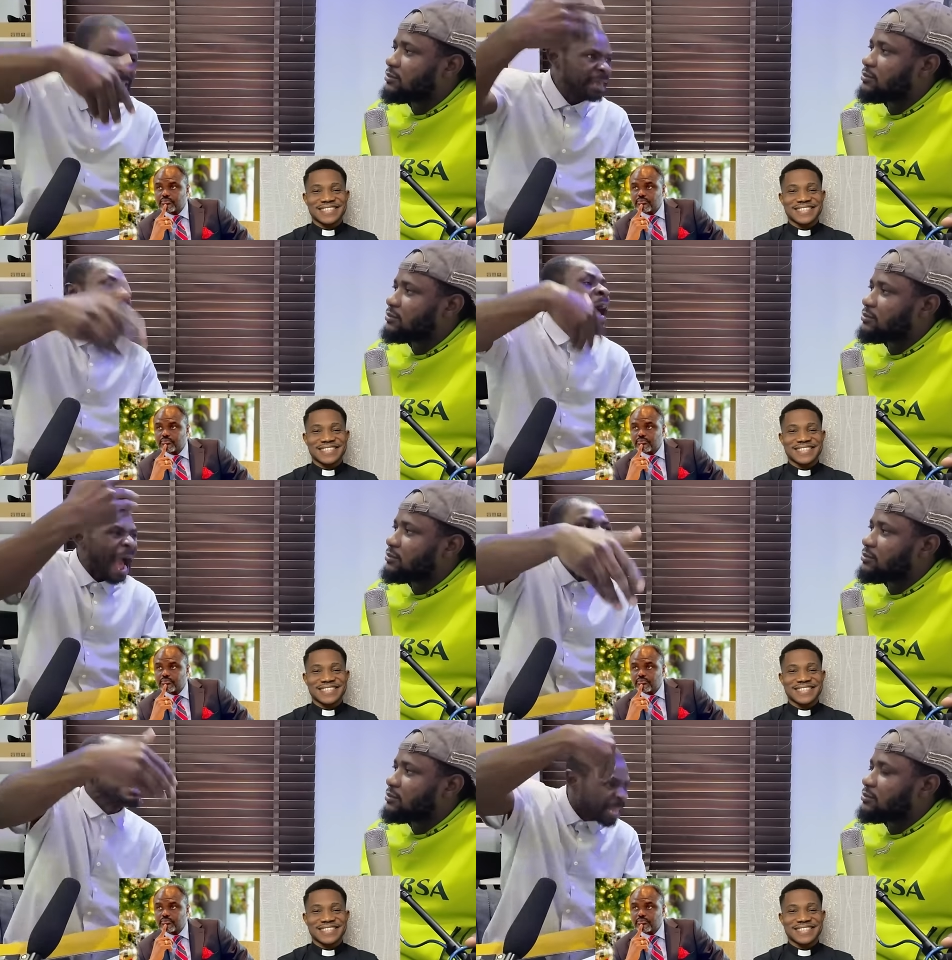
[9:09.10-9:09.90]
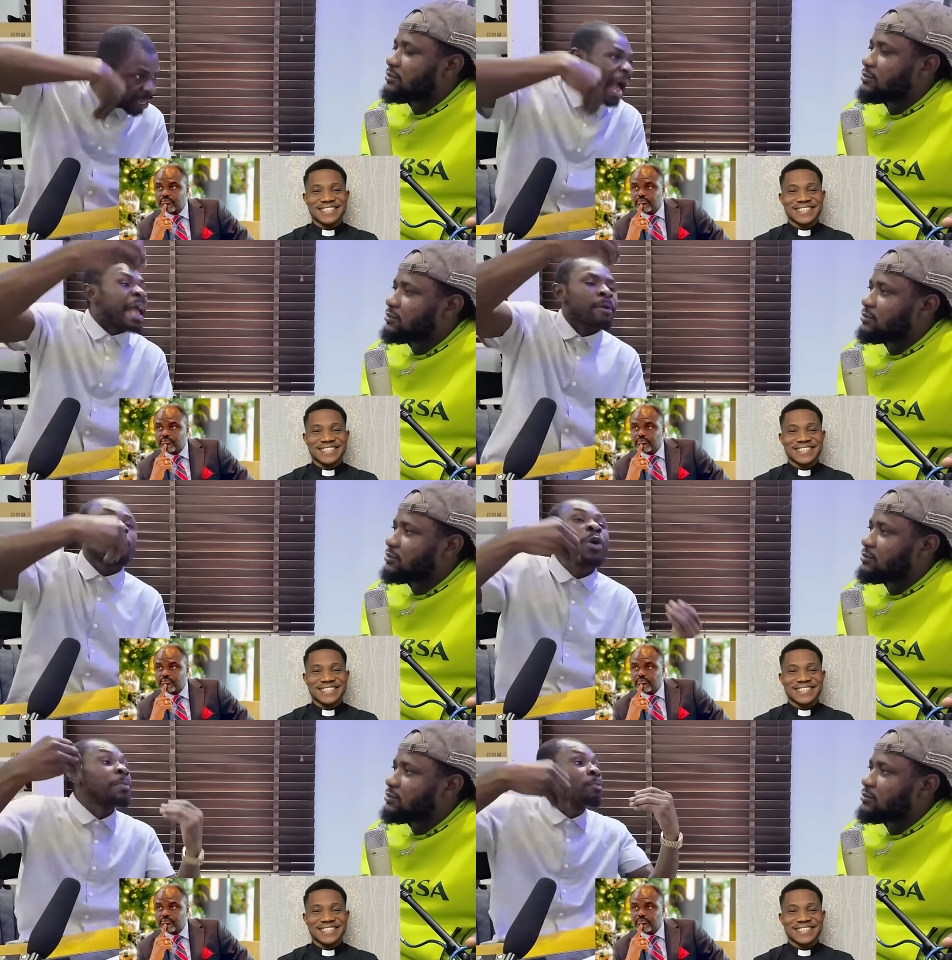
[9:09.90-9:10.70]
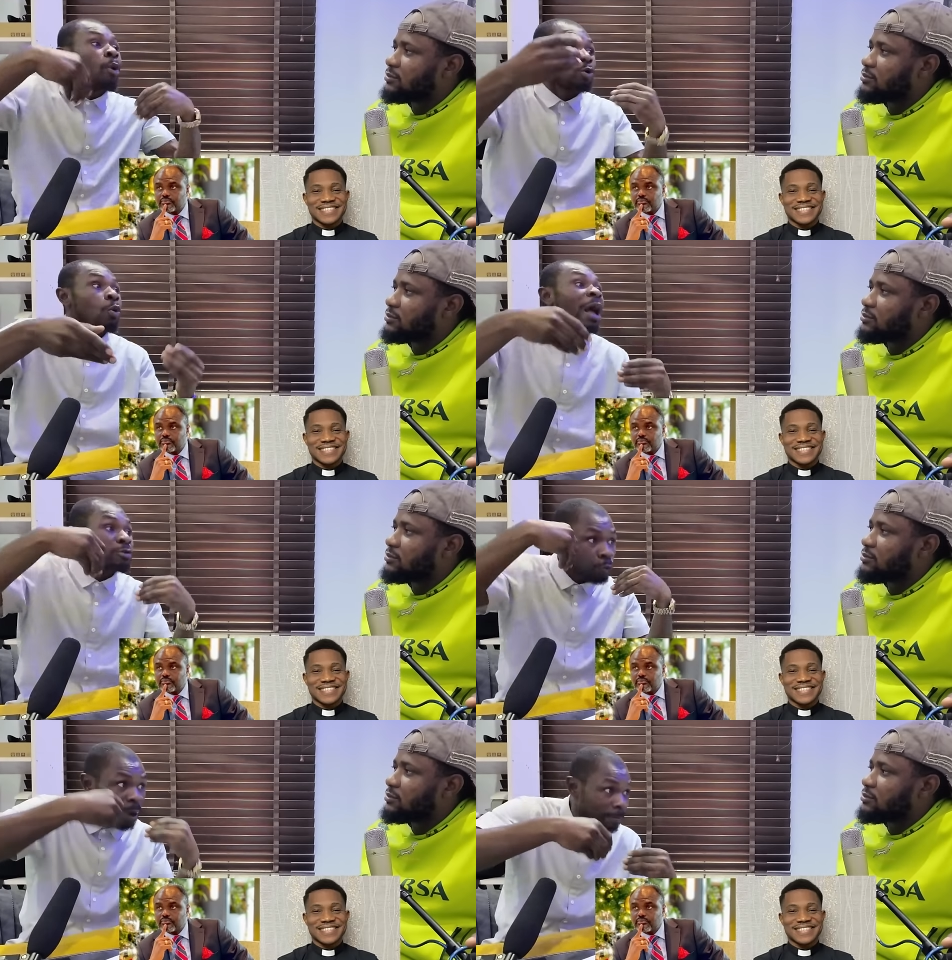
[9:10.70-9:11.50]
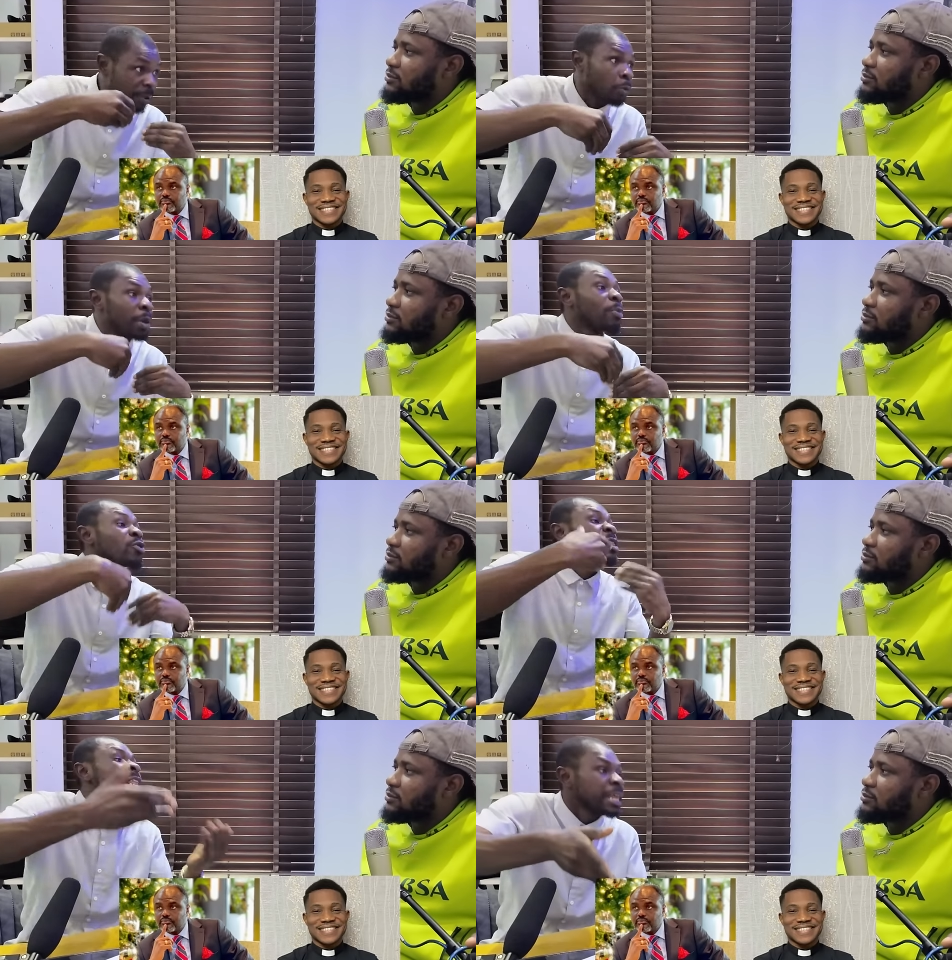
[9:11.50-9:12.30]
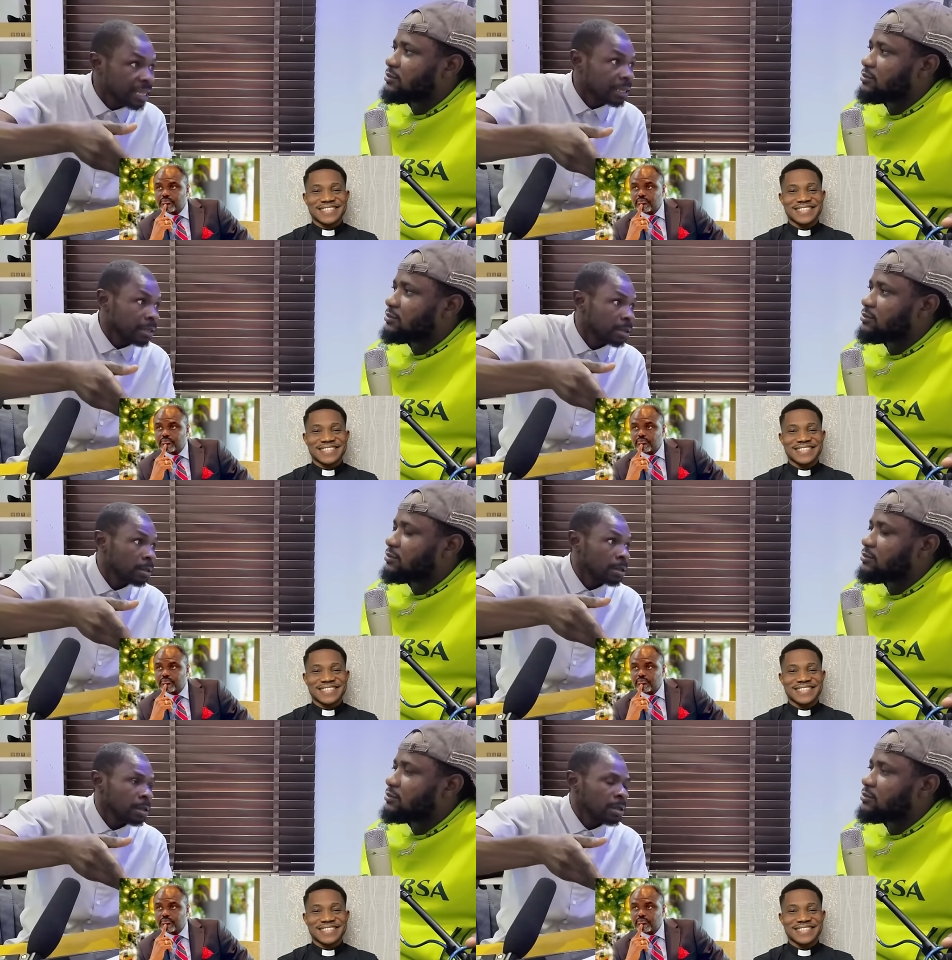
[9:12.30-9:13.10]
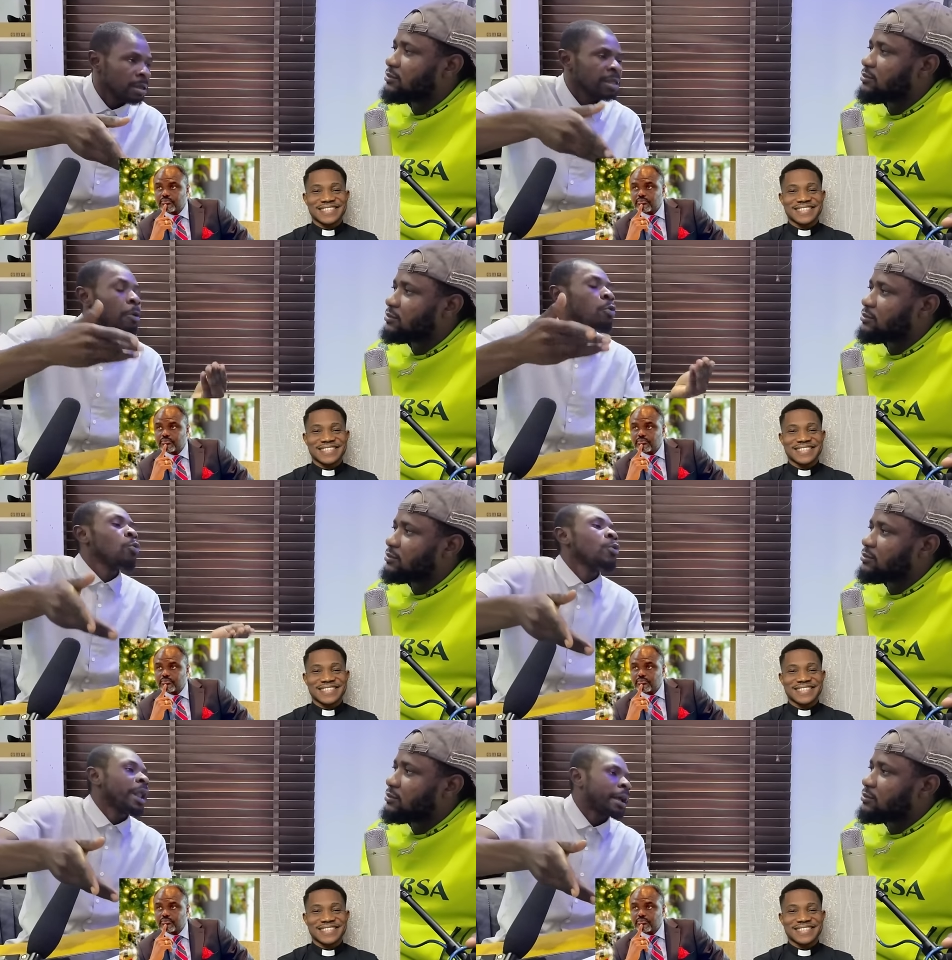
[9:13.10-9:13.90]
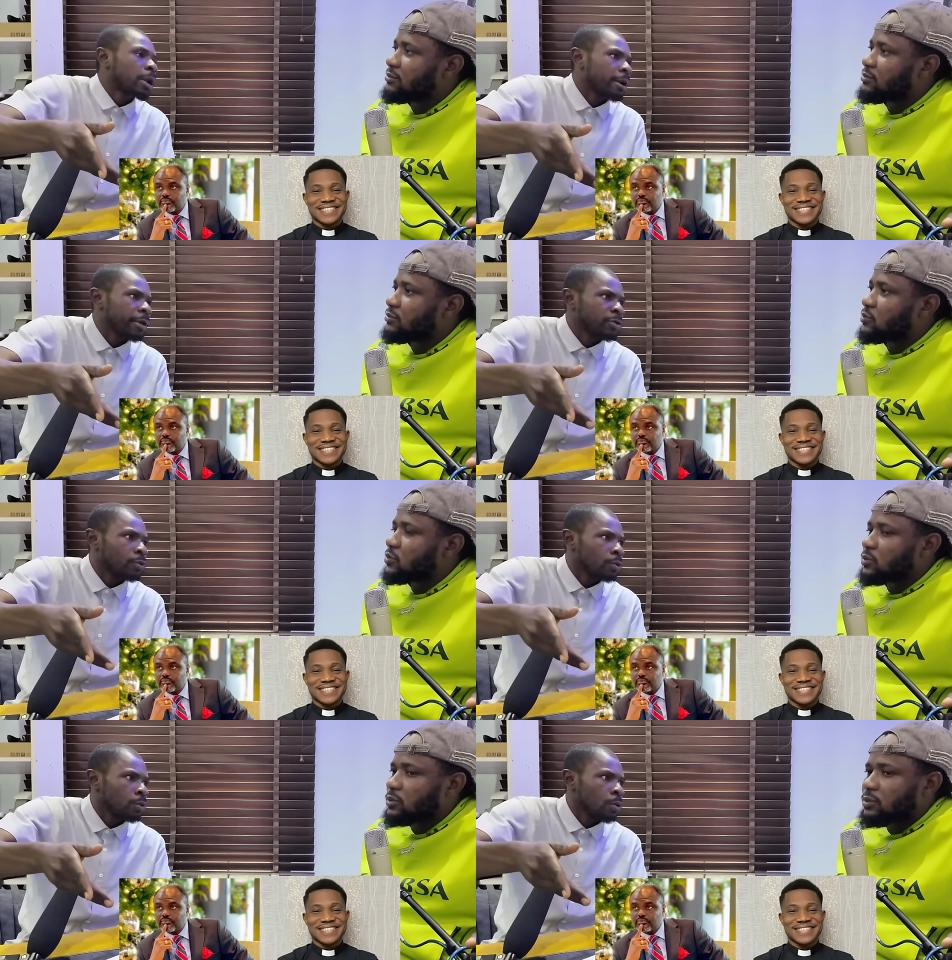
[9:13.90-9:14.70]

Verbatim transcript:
Speaker 1: I think, I need. I we must as human being we must need. Then who would I cry to?